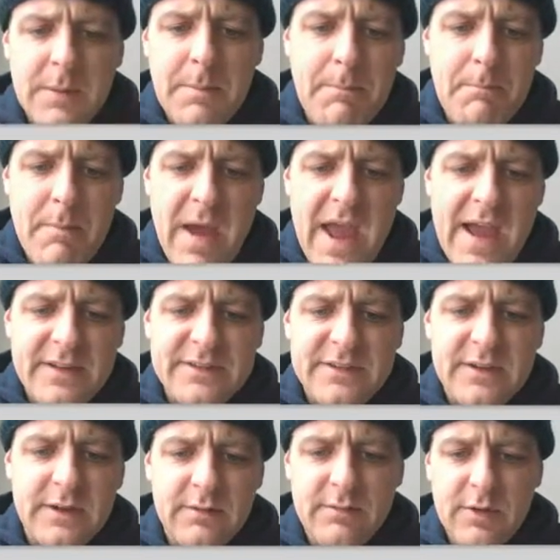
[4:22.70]

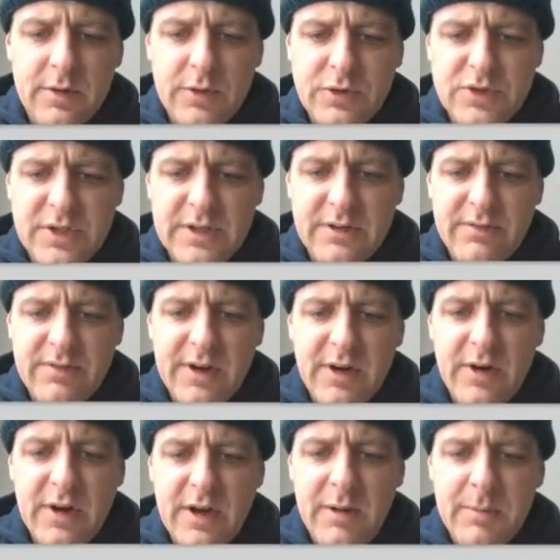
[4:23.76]
mass conversion to
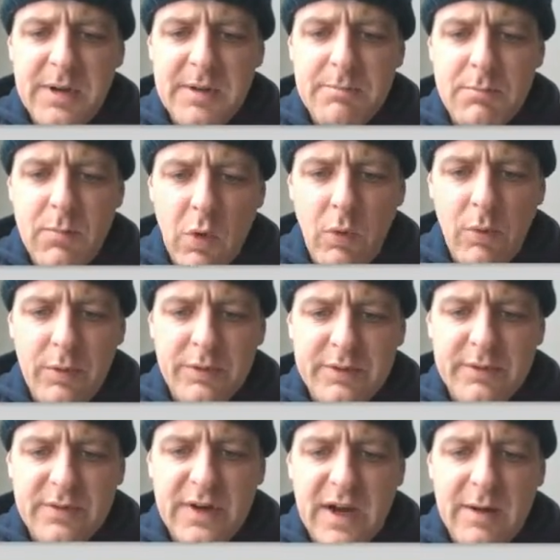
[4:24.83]
figure out how many moles
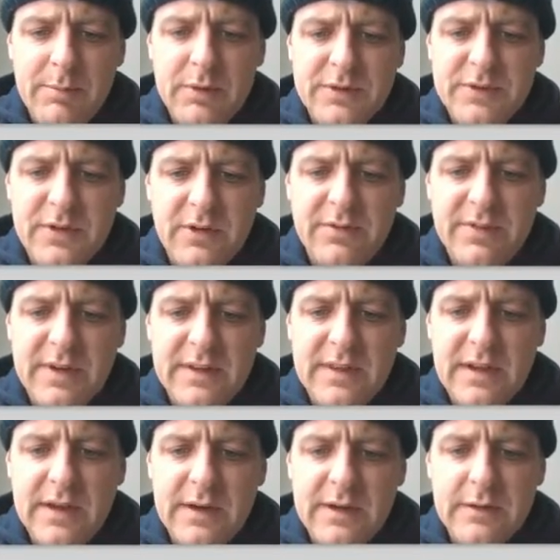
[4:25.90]
of copper sulfate
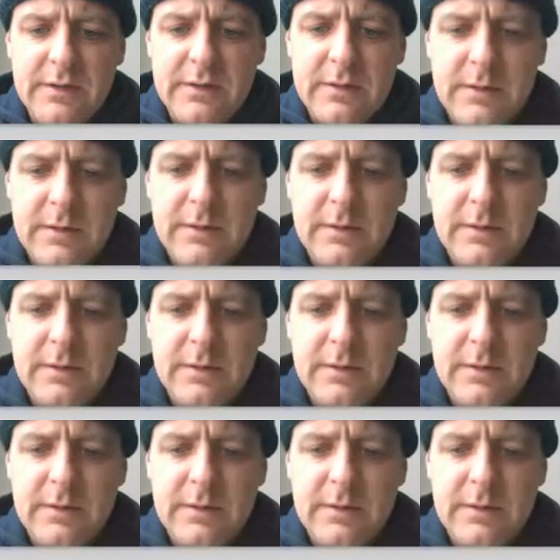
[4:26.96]
that is.